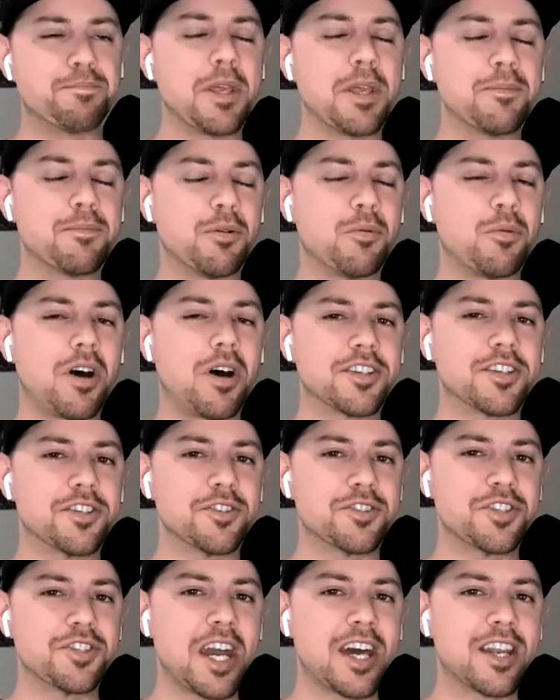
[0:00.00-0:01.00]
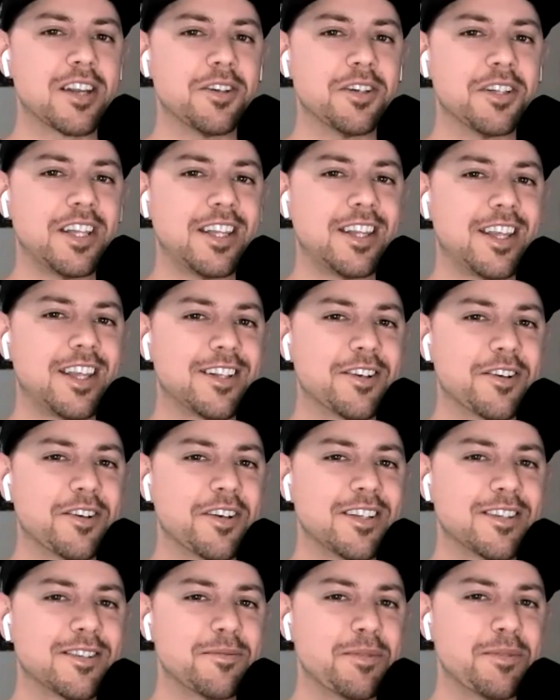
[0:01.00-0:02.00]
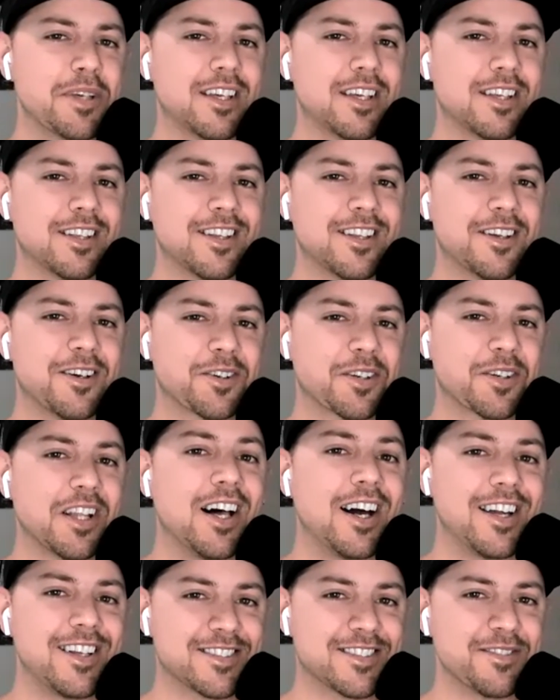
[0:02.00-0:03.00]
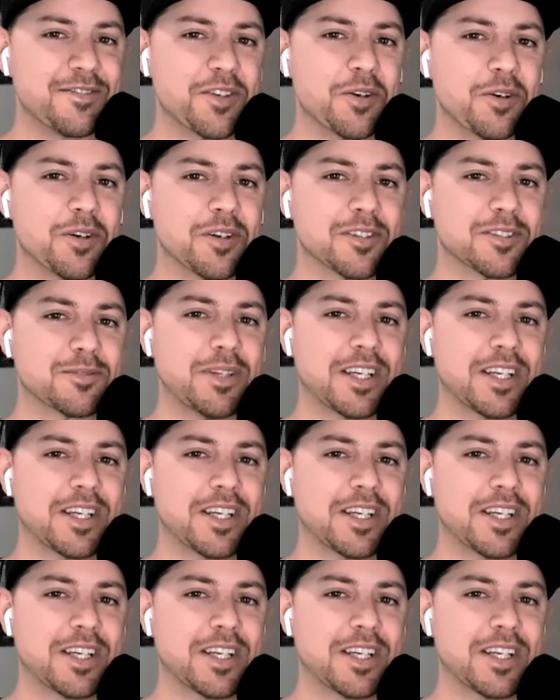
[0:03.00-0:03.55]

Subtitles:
people watch your channel and then they turn into being, clients of yours